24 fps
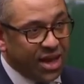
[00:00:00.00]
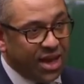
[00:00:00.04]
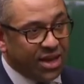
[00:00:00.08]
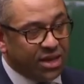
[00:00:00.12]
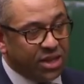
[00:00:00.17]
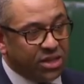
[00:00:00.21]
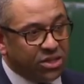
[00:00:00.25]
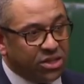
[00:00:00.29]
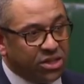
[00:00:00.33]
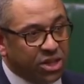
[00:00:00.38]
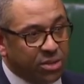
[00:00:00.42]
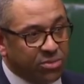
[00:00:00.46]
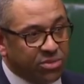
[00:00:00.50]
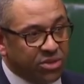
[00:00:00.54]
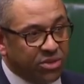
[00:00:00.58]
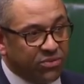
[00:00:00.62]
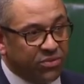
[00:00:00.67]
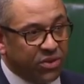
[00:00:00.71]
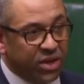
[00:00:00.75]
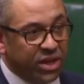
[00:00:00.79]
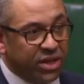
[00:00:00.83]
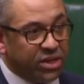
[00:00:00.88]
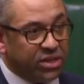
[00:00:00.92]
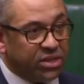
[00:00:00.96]
that in terms of the
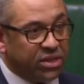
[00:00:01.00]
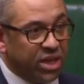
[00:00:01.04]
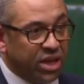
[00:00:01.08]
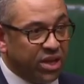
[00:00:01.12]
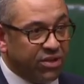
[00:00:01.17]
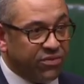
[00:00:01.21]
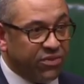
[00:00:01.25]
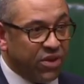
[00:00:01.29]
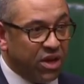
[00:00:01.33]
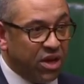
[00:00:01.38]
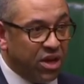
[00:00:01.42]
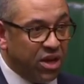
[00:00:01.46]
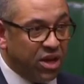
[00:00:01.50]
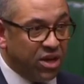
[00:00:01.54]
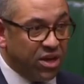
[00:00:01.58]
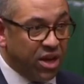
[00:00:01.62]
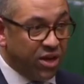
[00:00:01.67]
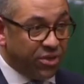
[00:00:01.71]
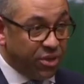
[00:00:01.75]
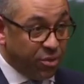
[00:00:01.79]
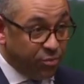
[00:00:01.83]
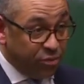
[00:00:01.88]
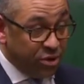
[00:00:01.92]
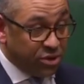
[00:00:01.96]
validity of
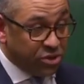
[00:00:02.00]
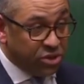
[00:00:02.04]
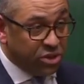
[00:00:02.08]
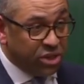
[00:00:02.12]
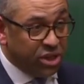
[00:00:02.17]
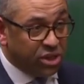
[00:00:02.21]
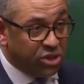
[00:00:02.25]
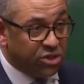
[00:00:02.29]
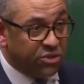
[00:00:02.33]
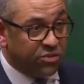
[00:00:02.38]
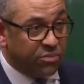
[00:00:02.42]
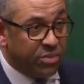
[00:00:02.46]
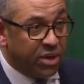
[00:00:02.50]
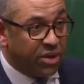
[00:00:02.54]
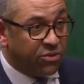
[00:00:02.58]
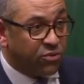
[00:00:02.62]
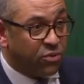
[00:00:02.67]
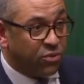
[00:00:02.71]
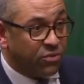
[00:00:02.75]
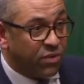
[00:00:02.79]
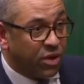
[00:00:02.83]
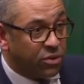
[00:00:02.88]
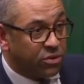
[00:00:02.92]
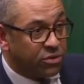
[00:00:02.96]
another presentation of
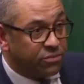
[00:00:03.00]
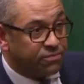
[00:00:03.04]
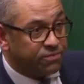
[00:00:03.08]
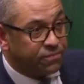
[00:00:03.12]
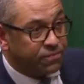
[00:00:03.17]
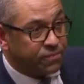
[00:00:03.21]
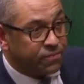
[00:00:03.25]
meaningful vote?